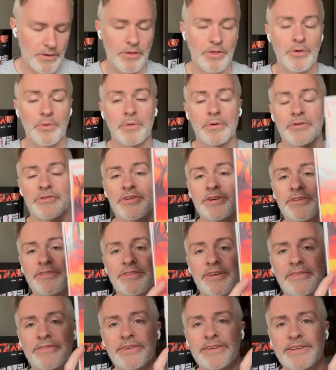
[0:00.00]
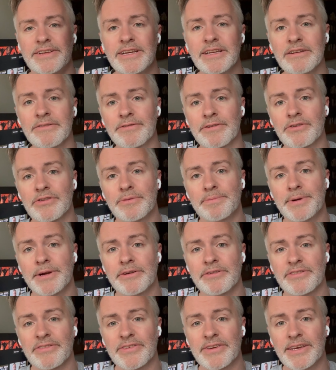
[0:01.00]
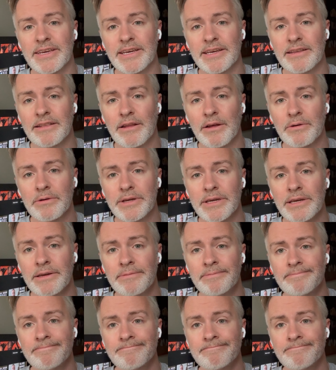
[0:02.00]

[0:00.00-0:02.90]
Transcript: Thor 617, first appearance of a Kid Loki.